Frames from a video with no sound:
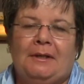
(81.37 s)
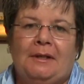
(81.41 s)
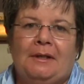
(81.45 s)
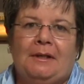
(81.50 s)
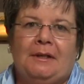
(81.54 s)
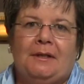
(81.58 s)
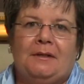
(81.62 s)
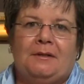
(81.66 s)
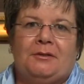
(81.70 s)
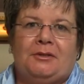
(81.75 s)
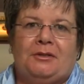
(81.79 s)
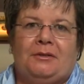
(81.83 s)

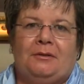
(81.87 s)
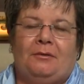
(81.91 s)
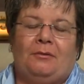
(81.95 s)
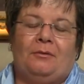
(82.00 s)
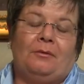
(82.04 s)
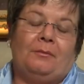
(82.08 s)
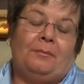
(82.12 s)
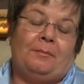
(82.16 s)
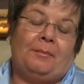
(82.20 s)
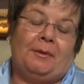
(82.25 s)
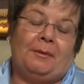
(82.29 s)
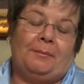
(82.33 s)
dealership
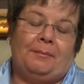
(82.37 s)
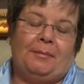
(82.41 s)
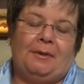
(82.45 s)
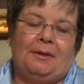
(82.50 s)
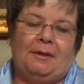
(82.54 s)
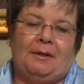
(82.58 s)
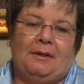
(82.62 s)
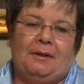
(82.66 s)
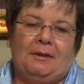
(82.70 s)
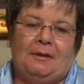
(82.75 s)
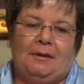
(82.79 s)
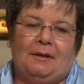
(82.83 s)
or
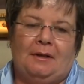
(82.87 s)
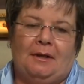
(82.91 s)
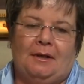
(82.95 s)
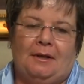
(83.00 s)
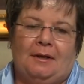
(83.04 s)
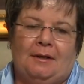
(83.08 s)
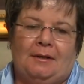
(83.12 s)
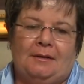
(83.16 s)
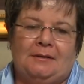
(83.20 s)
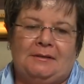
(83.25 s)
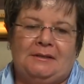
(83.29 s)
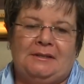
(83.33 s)
BP
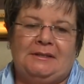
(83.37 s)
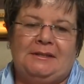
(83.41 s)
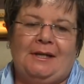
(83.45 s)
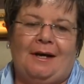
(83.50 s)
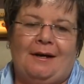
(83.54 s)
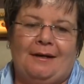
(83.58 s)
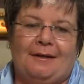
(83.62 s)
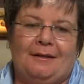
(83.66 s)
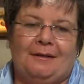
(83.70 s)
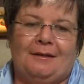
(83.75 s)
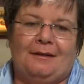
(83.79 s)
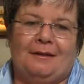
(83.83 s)

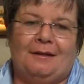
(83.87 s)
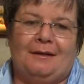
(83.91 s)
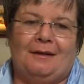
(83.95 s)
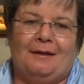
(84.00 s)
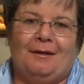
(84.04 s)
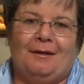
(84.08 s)
site,